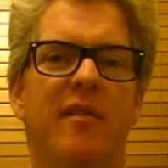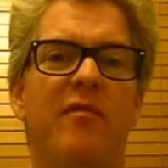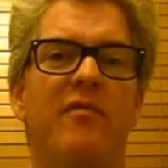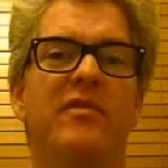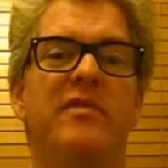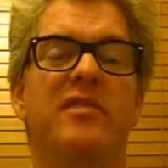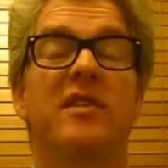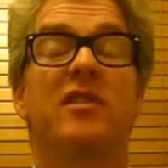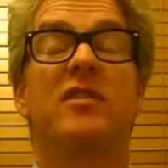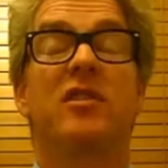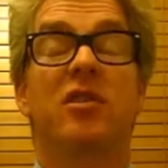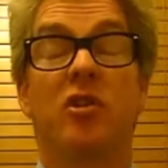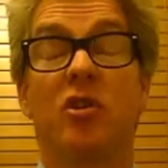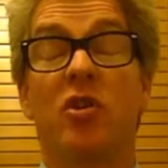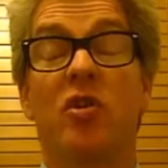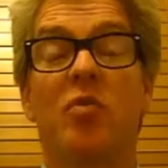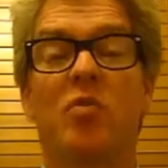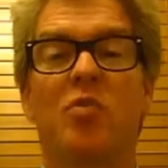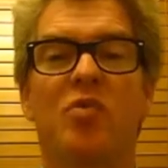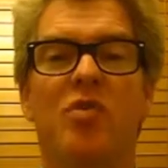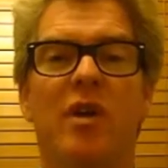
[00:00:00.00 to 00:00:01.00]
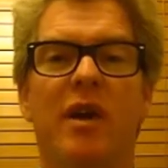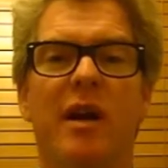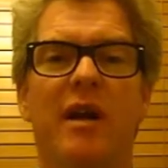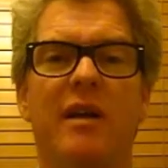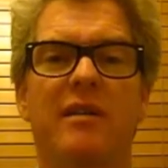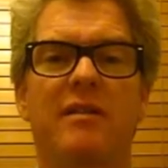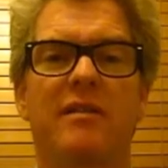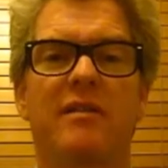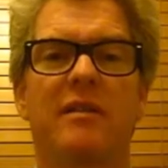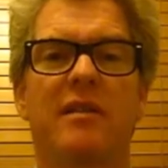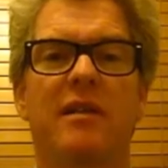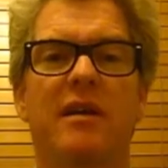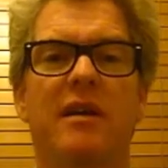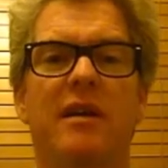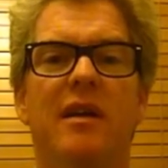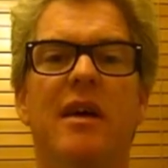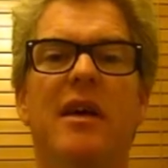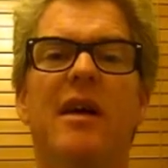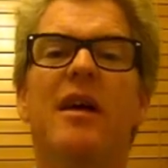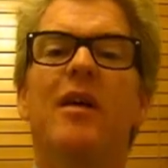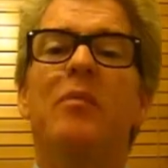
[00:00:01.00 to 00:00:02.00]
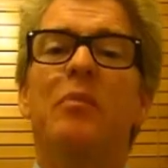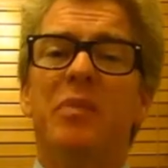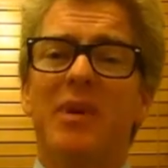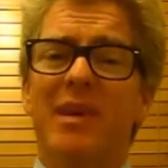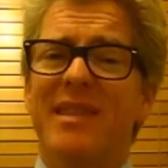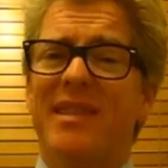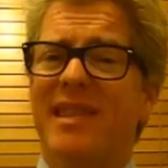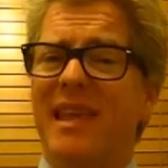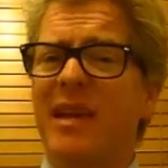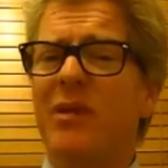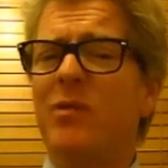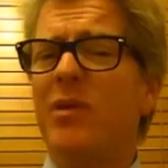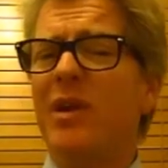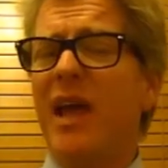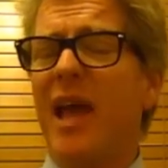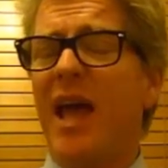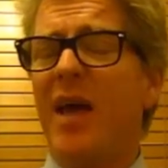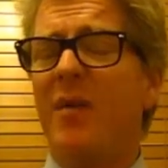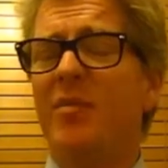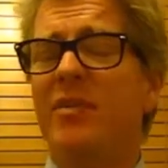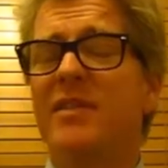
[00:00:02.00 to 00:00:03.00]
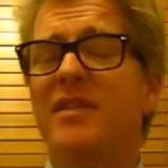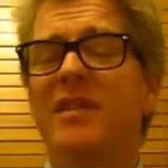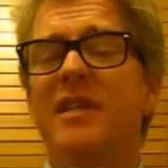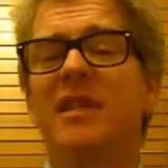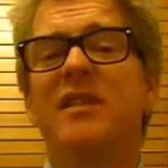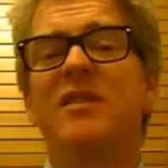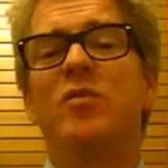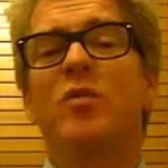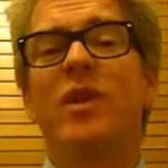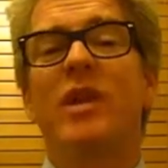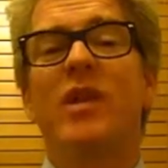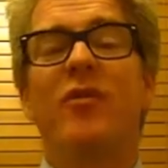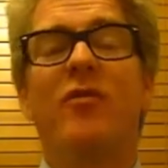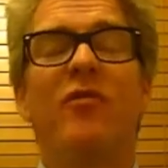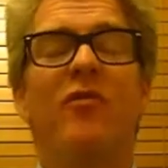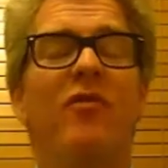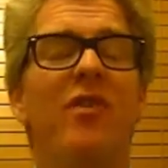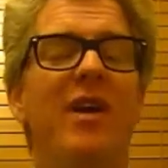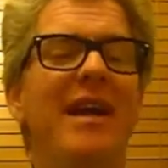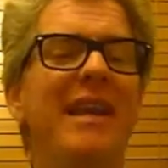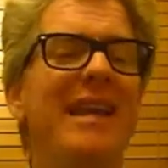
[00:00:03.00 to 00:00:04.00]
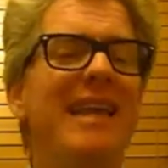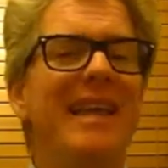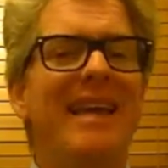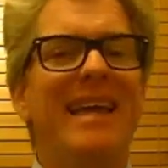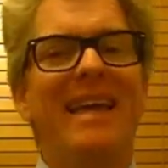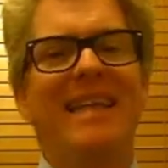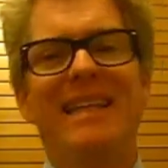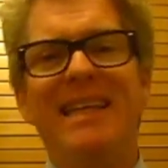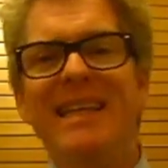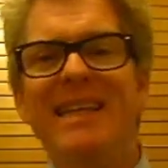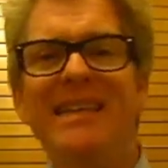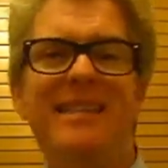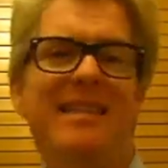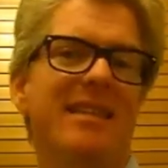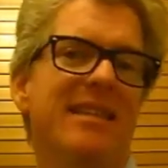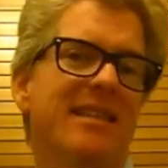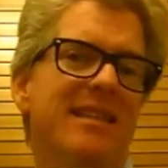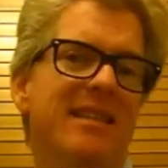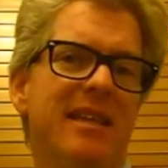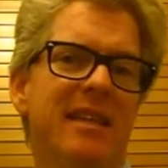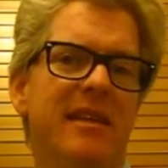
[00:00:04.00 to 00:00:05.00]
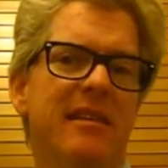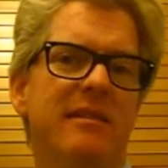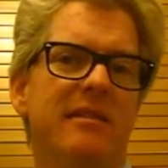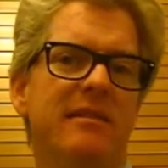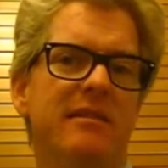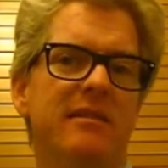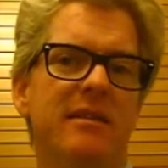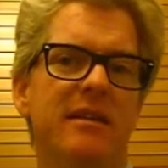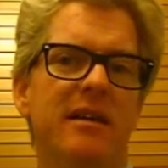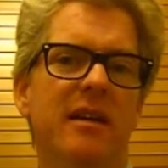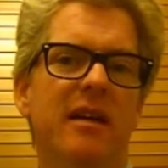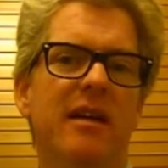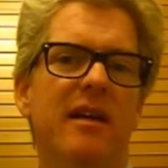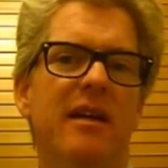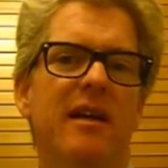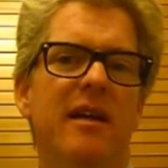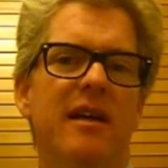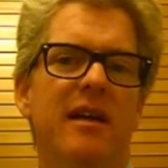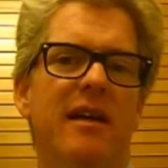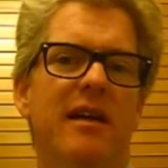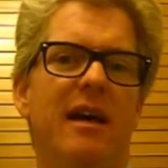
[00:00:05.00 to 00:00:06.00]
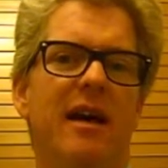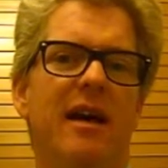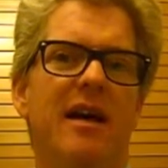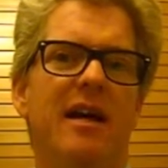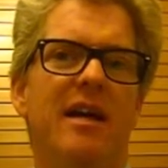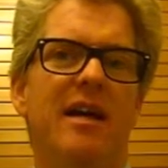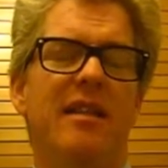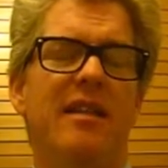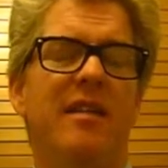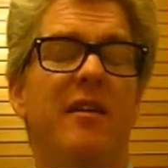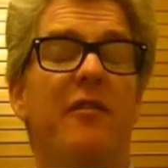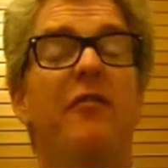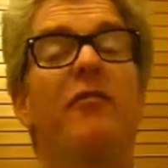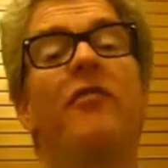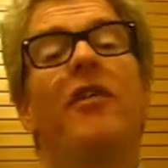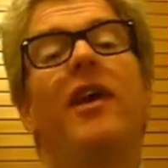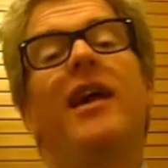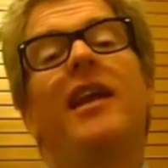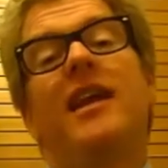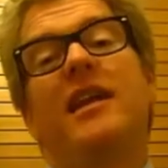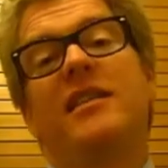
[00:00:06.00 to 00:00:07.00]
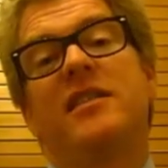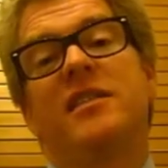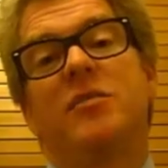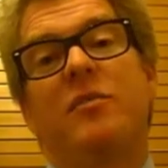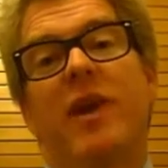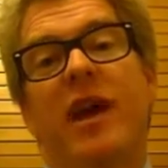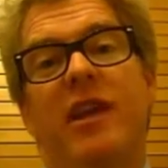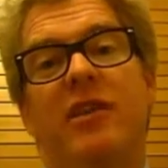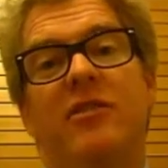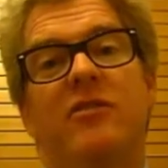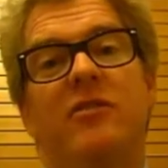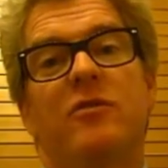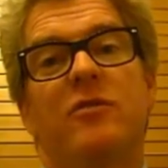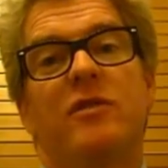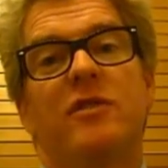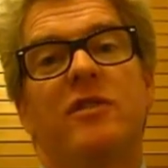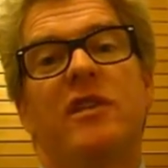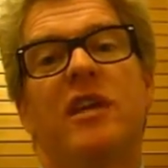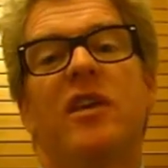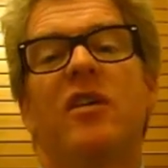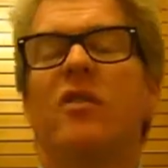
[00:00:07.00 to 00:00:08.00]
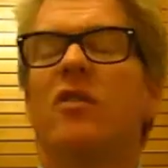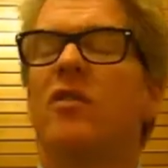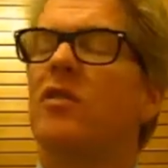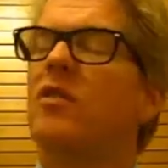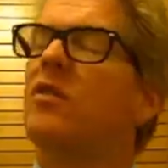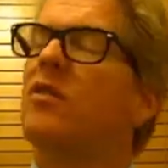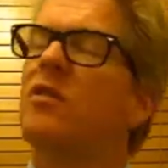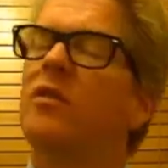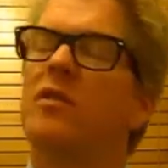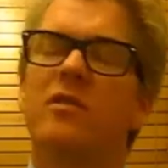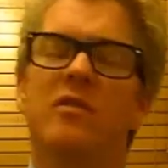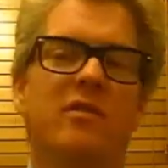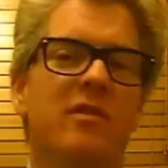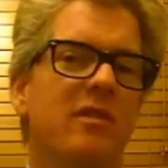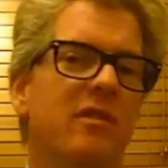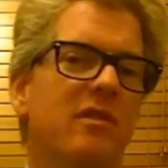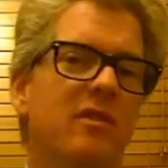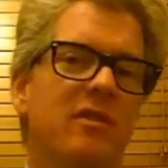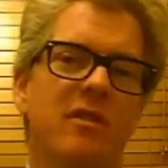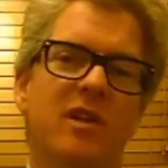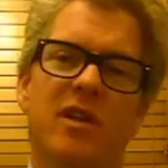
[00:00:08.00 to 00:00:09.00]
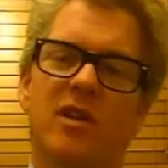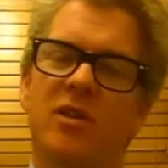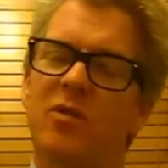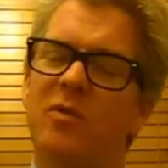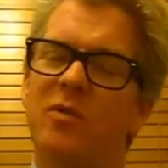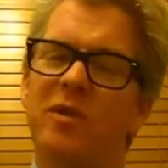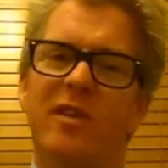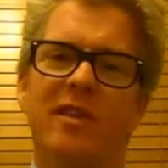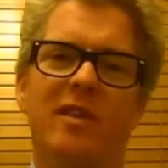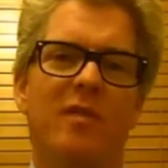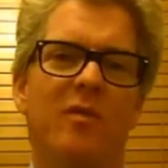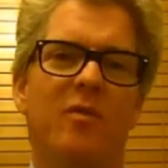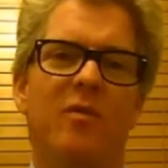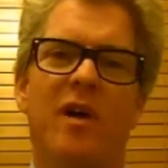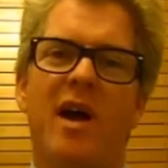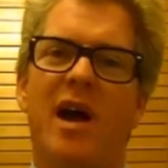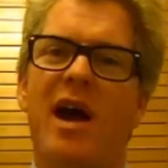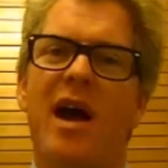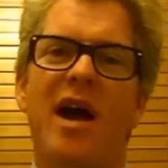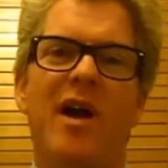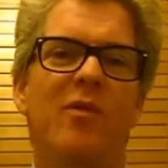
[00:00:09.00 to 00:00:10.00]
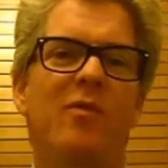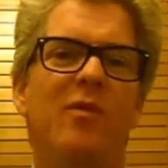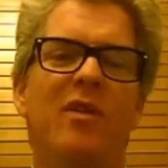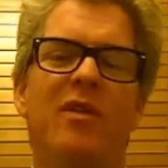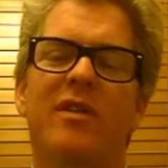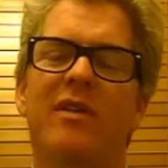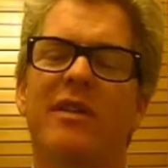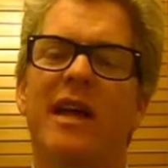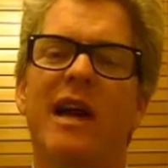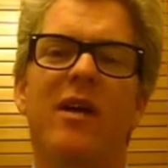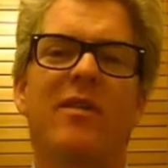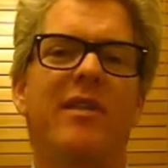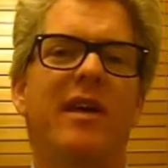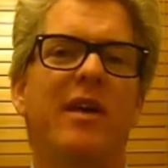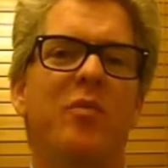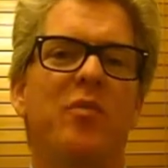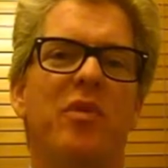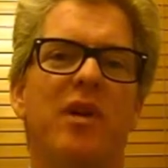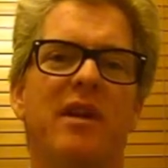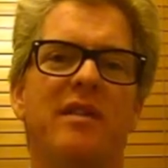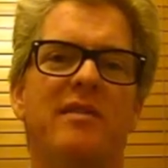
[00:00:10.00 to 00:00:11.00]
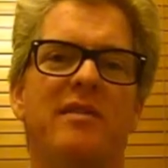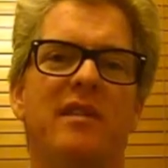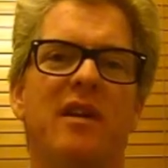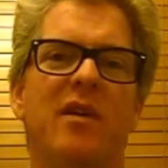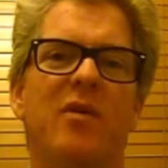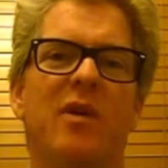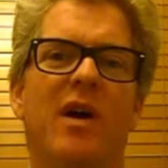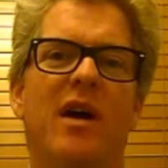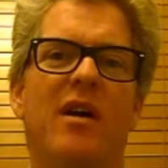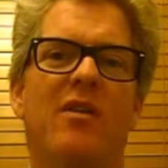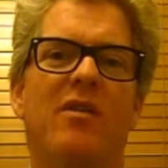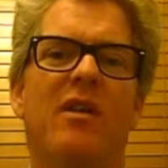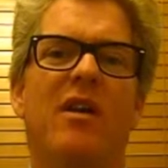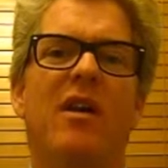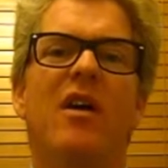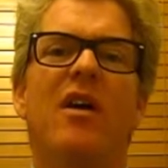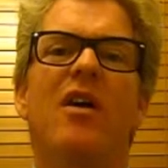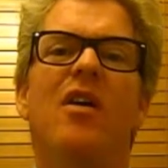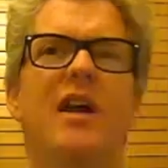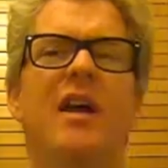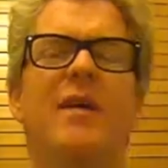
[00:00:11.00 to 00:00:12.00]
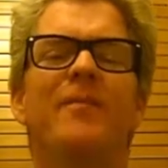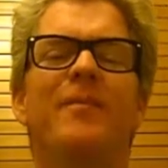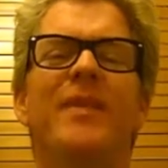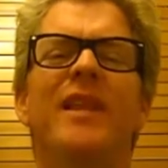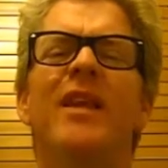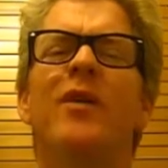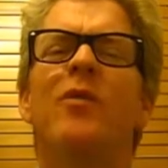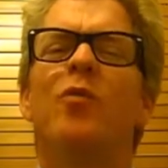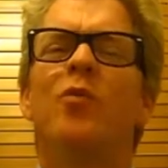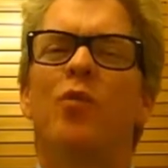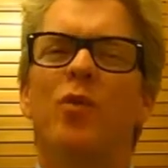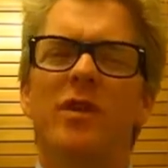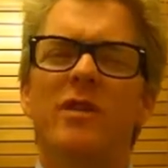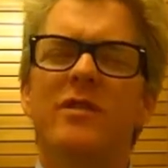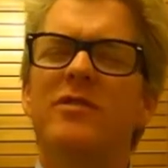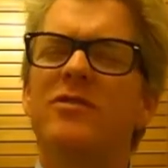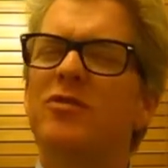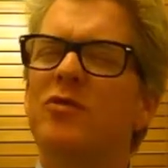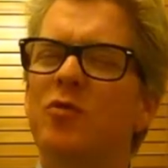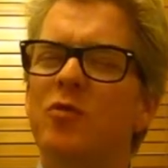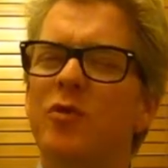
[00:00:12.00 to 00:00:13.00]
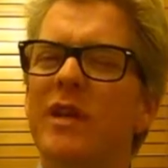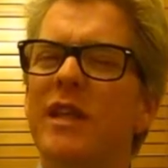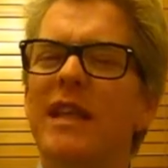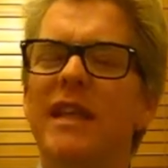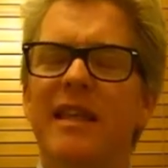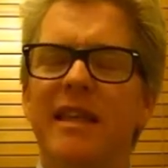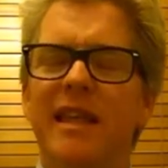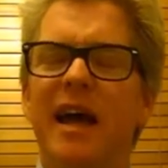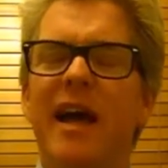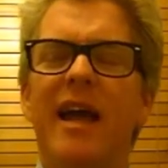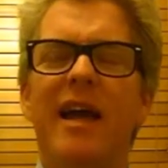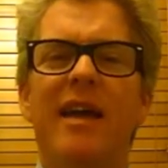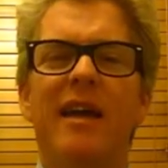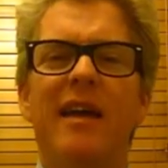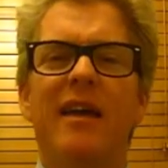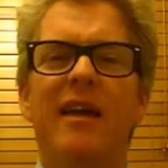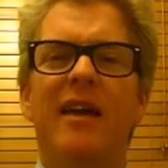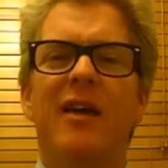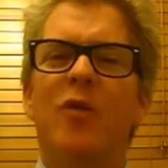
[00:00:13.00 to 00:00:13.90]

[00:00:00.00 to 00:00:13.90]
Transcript: such a good price. But then what happens is when you finally get into the deal, the finance manager will say, oh no, I won't allow that price to go out. Wouldn't you really like